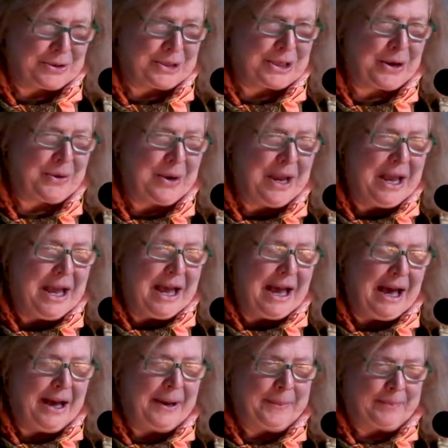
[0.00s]
So,
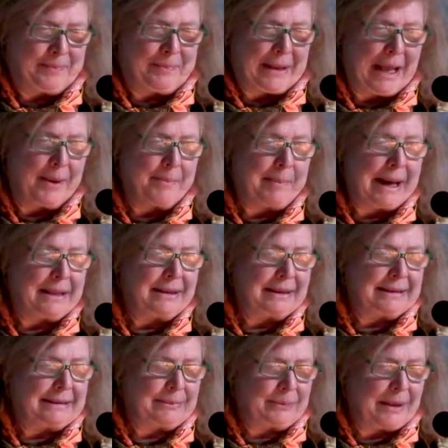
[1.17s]
um, but
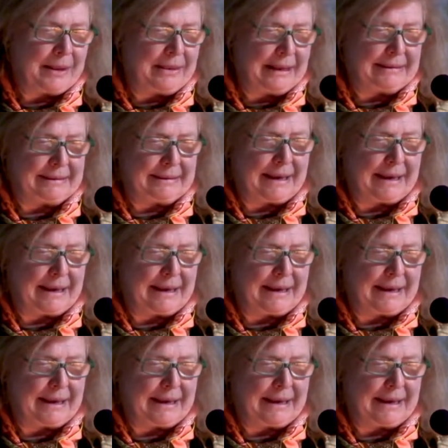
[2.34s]
this this